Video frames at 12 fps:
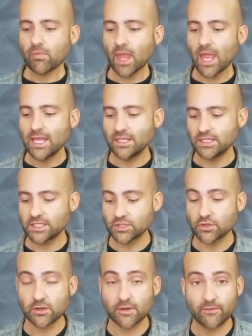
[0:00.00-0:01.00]
And it's
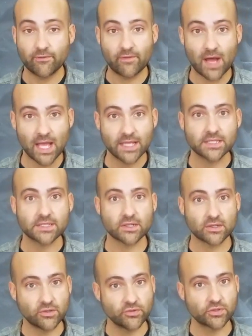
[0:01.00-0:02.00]
your
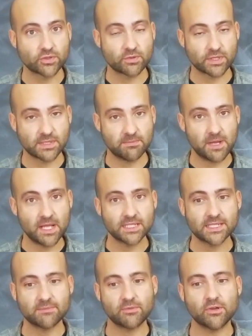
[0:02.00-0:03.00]
advisor who's
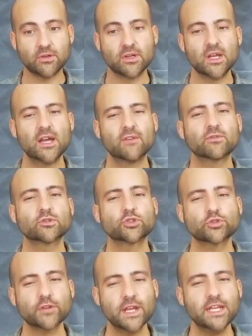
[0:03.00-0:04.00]
responsible for
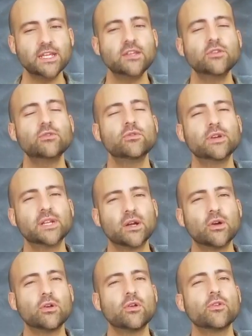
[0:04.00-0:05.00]
training you in
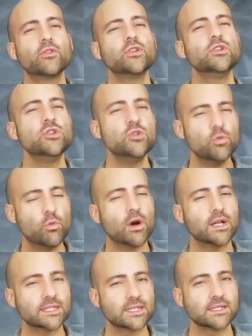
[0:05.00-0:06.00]
all the
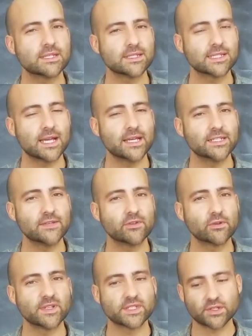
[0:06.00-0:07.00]
nuances in
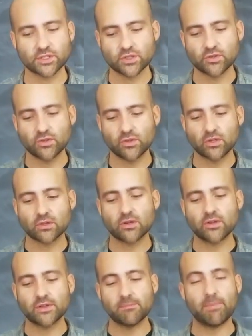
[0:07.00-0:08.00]
scientific research. So you'll learn
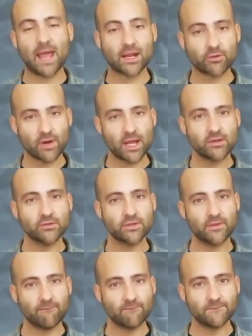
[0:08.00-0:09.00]
all the
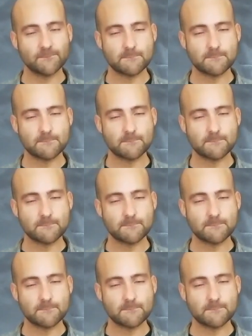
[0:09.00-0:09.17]
background